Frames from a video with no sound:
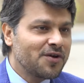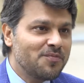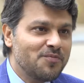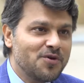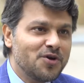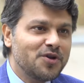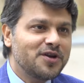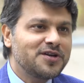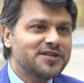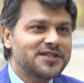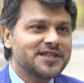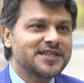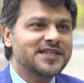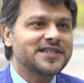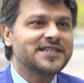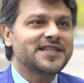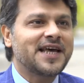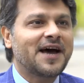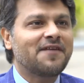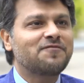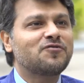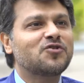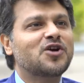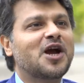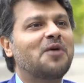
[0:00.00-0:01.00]
communities
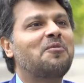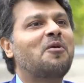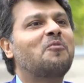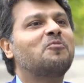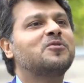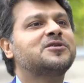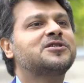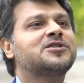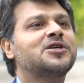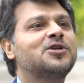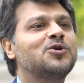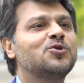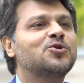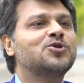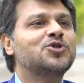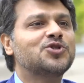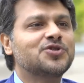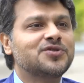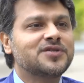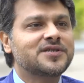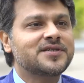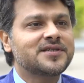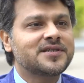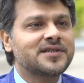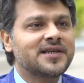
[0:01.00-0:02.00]
have to come up with
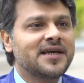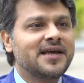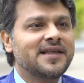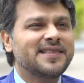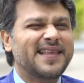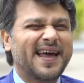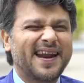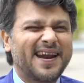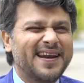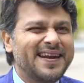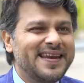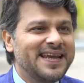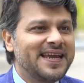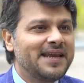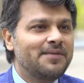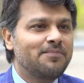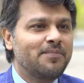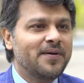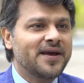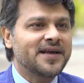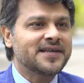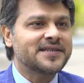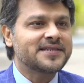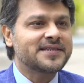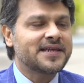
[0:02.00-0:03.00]
solutions that are
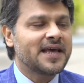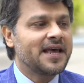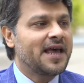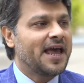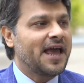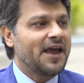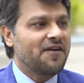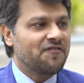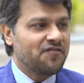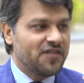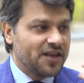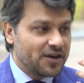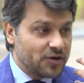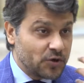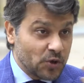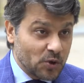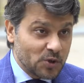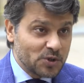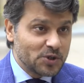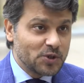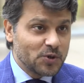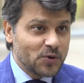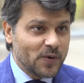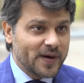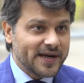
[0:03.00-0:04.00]
need-based. If they
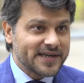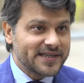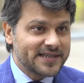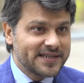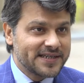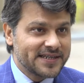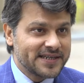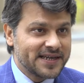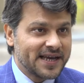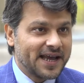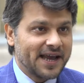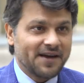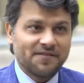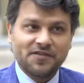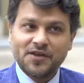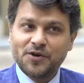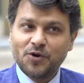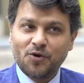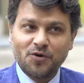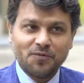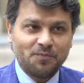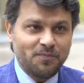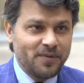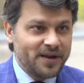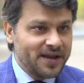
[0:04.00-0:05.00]
don't do it, if they
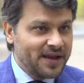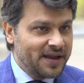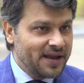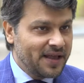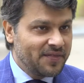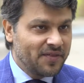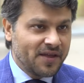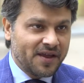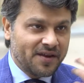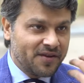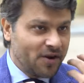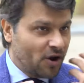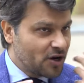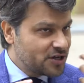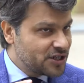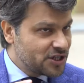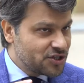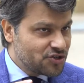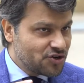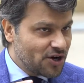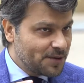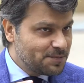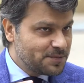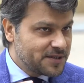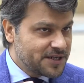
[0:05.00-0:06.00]
don't be, they're not
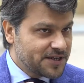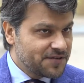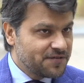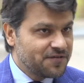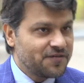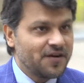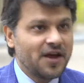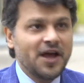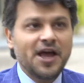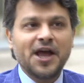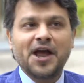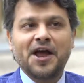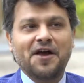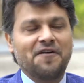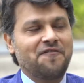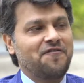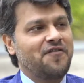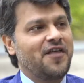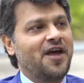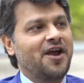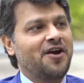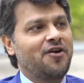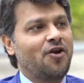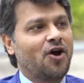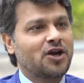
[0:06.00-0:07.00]
disruptive, if
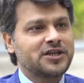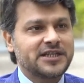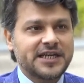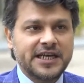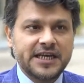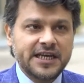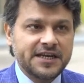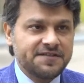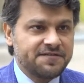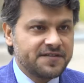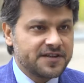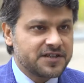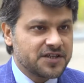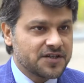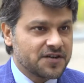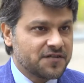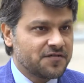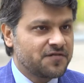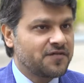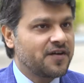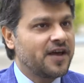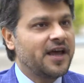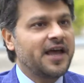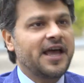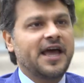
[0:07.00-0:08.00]
they're not
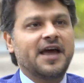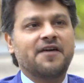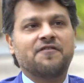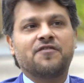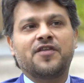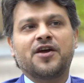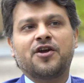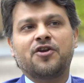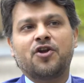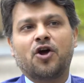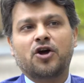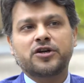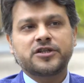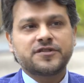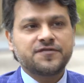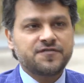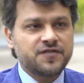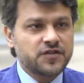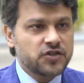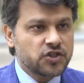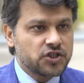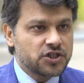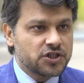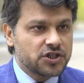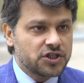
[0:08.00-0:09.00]
innovative, if they're not
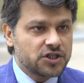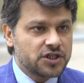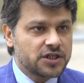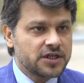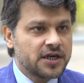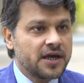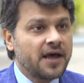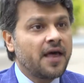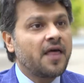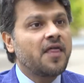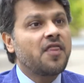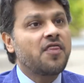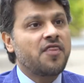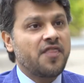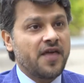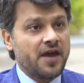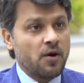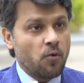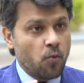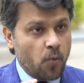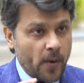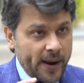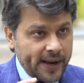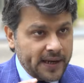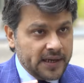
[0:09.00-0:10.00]
efficient, they
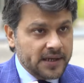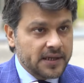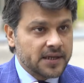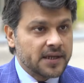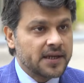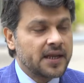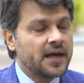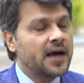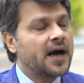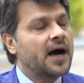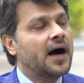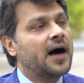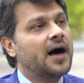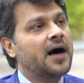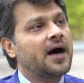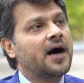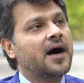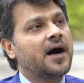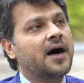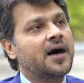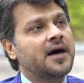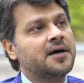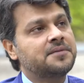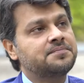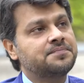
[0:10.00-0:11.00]
will,
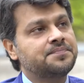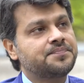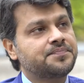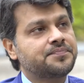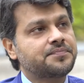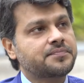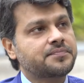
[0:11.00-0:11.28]
they'll